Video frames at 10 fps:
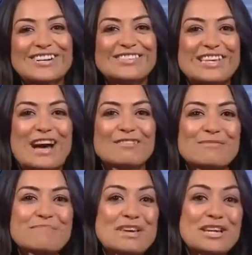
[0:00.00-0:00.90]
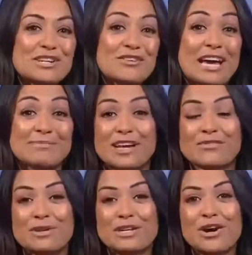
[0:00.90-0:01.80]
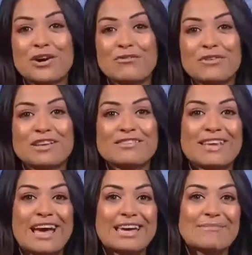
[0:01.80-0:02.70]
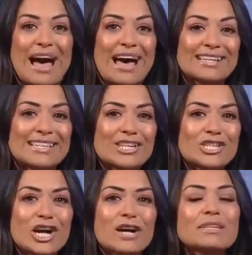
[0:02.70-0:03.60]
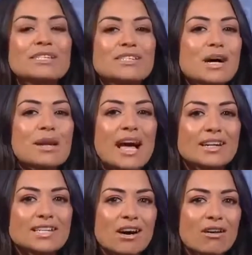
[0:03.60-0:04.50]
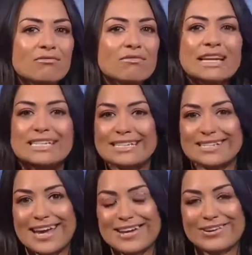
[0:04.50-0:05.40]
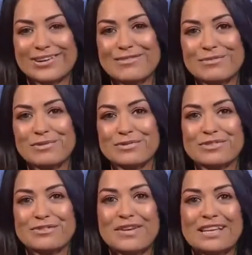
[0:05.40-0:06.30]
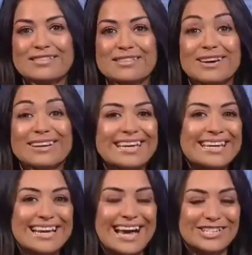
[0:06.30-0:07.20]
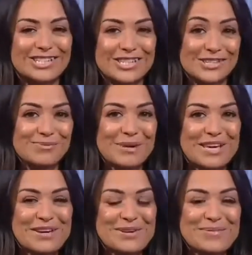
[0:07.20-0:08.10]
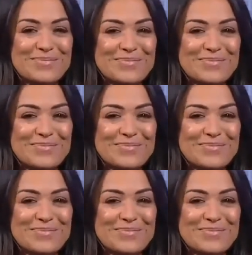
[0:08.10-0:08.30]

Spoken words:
Chelsea have some big new names, as we know, for this game. And their German double act are ready to take on Liverpool's defence in our key clash this week.